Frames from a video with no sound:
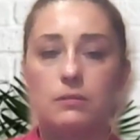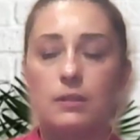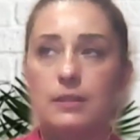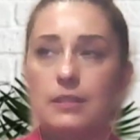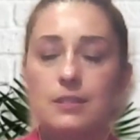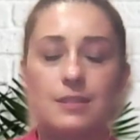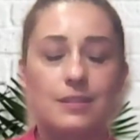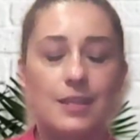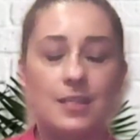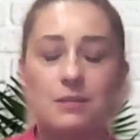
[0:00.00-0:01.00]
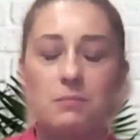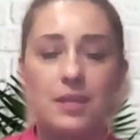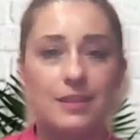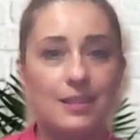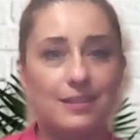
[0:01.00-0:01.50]
This doesn't
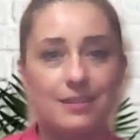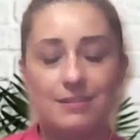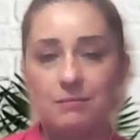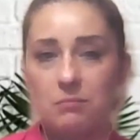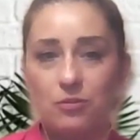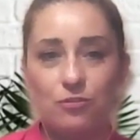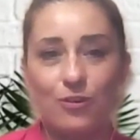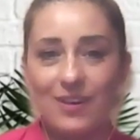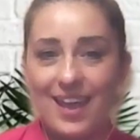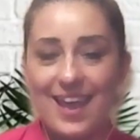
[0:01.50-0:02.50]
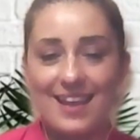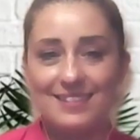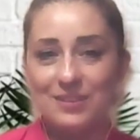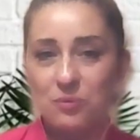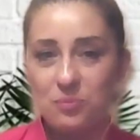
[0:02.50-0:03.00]
mean that before I had
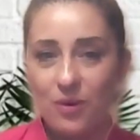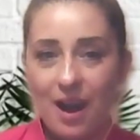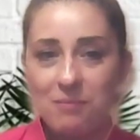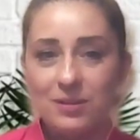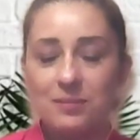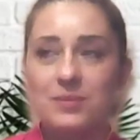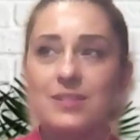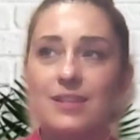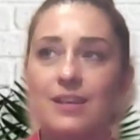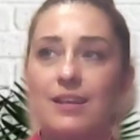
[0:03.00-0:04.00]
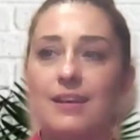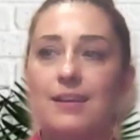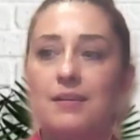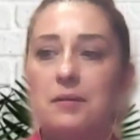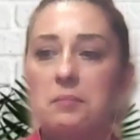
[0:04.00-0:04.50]
no problems,
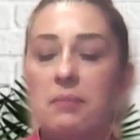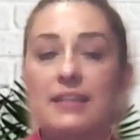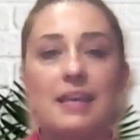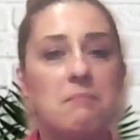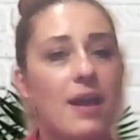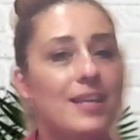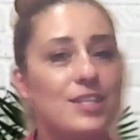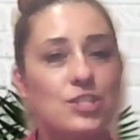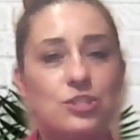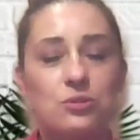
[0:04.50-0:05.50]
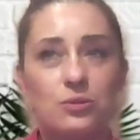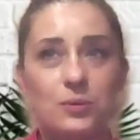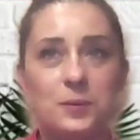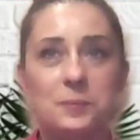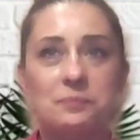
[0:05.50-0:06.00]
but I managed
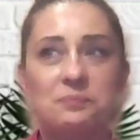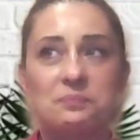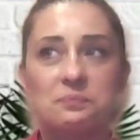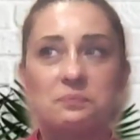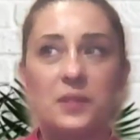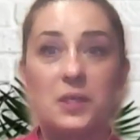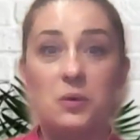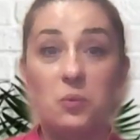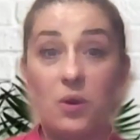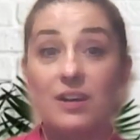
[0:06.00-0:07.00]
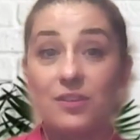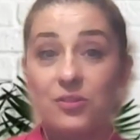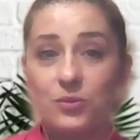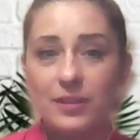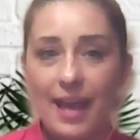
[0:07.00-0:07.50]
to work
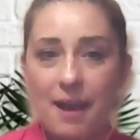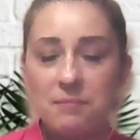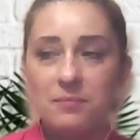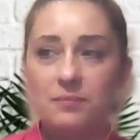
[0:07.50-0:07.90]
through them